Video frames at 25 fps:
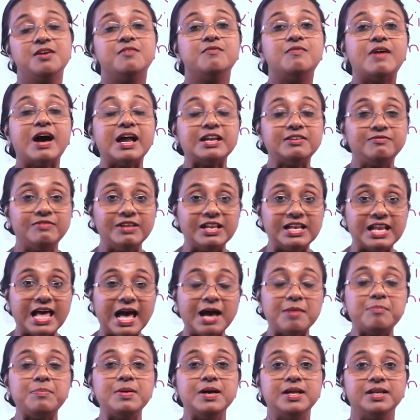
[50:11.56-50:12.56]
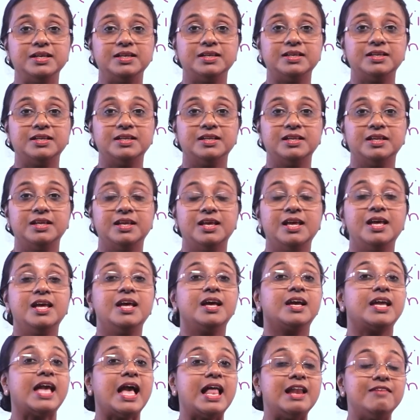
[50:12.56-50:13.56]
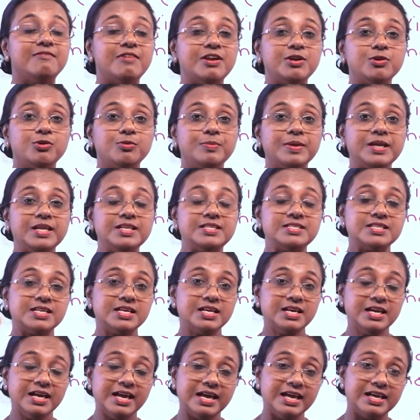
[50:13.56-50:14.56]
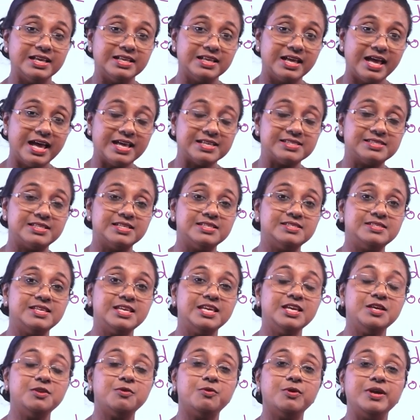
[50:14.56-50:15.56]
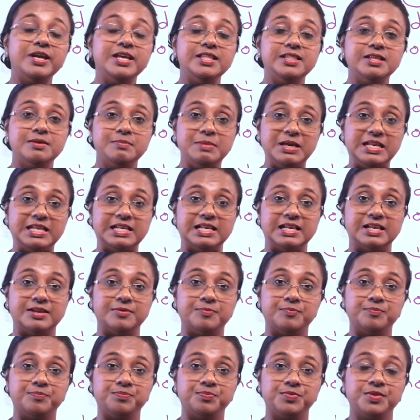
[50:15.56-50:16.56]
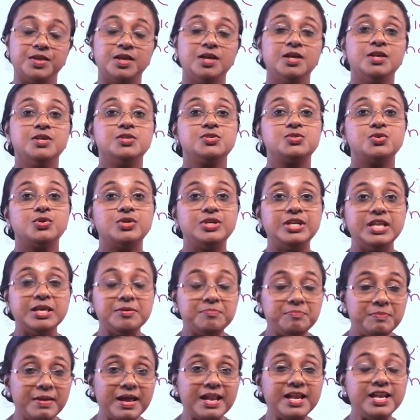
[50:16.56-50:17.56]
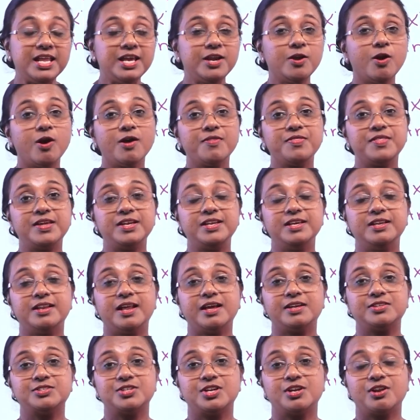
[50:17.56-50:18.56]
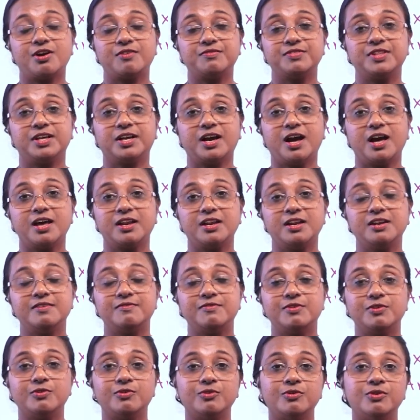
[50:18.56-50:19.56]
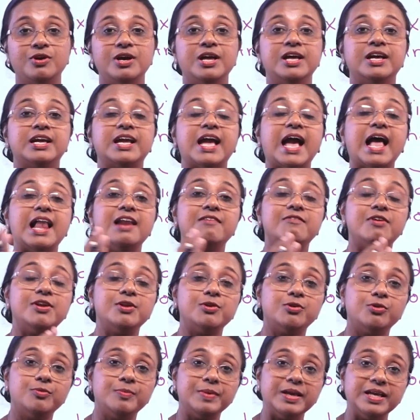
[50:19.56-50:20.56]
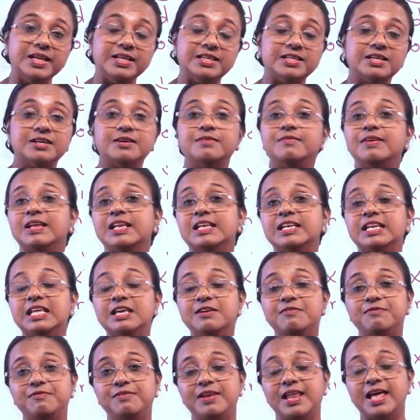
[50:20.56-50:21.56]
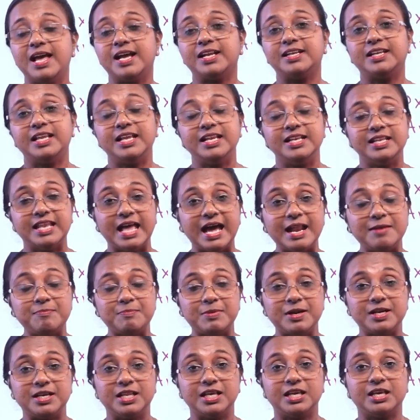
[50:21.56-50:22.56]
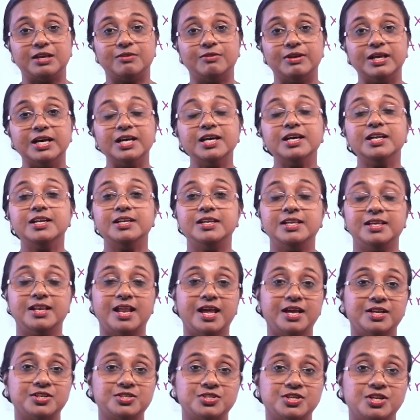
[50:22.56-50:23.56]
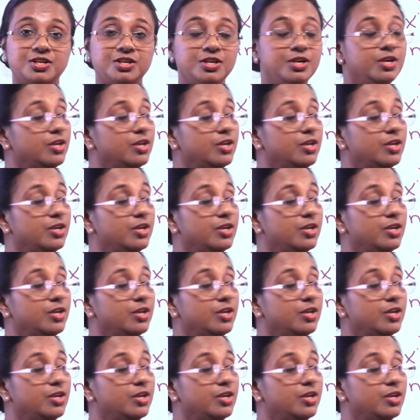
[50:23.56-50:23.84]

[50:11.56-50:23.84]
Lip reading: what will happen? Galvanometer has the zero in the middle. So, depending on the direction of the current flow, galvanometer will deflect in that particular direction.